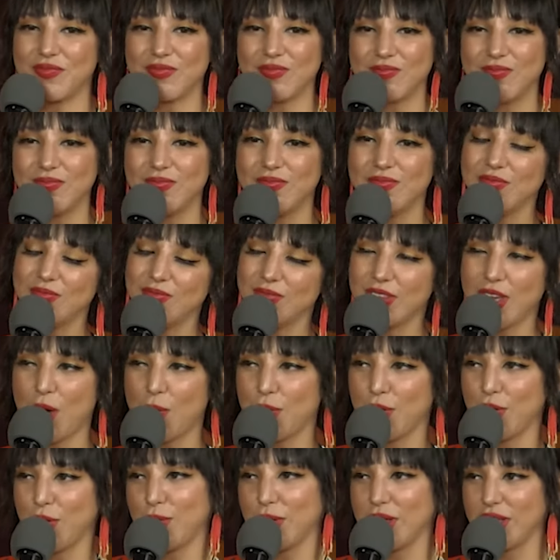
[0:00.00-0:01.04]
like
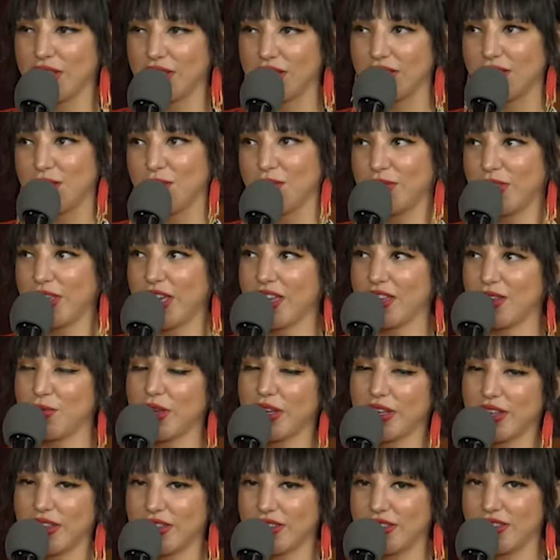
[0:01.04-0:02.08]
couple, but yeah, I'm
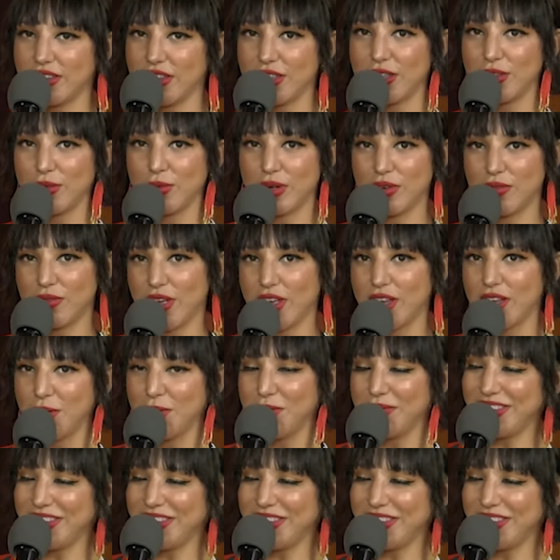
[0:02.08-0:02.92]
not gonna tell you where to find them.